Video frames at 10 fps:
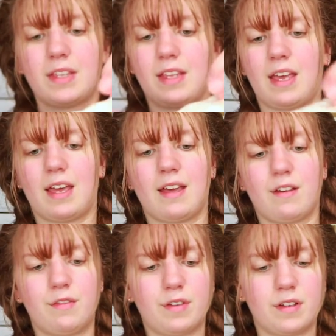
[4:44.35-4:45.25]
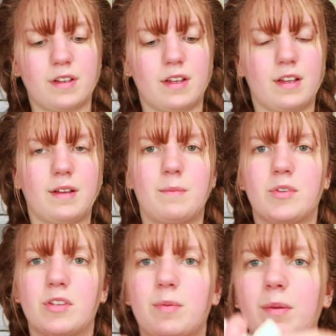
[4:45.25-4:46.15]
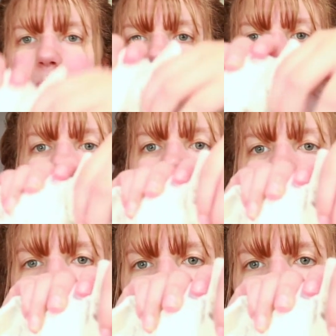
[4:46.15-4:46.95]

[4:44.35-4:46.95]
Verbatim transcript: and they have uh, multiple buttons. I